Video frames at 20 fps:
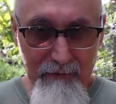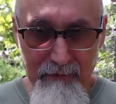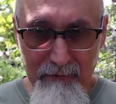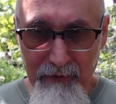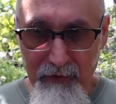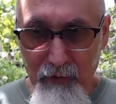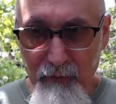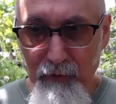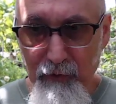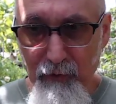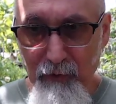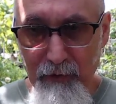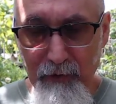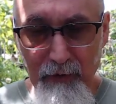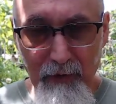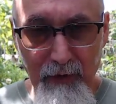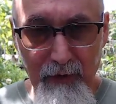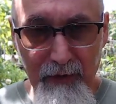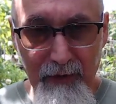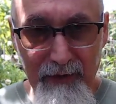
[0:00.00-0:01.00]
humidor
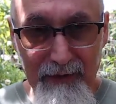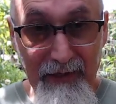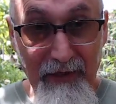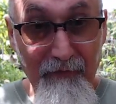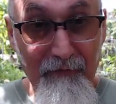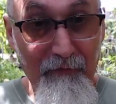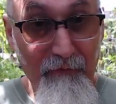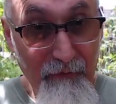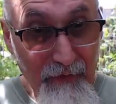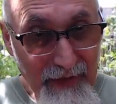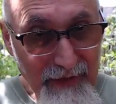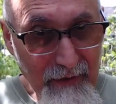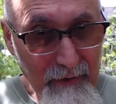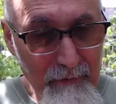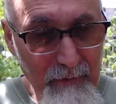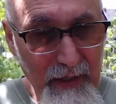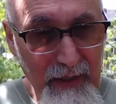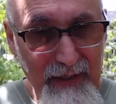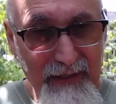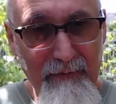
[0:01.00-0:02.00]
that a friend of
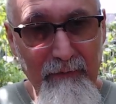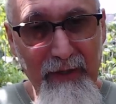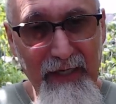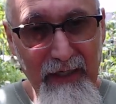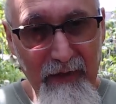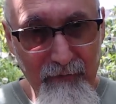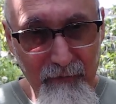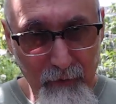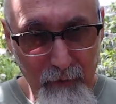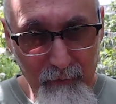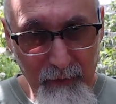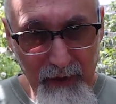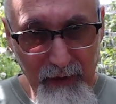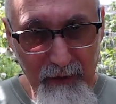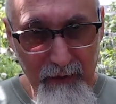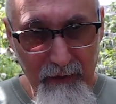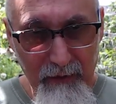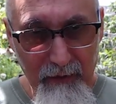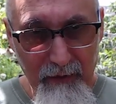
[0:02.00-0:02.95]
mine made for me,